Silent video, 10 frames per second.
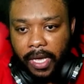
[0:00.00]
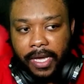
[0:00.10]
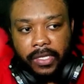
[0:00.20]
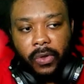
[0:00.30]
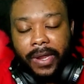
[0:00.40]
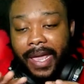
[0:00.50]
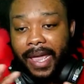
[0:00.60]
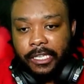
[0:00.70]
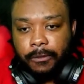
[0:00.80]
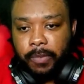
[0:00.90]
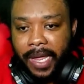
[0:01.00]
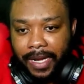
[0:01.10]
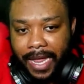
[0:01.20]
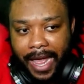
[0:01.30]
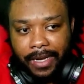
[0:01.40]
So they explain
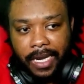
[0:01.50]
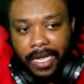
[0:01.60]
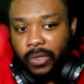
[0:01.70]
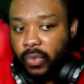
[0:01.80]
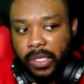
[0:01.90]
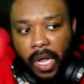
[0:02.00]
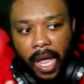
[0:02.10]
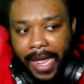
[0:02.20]
that. They use the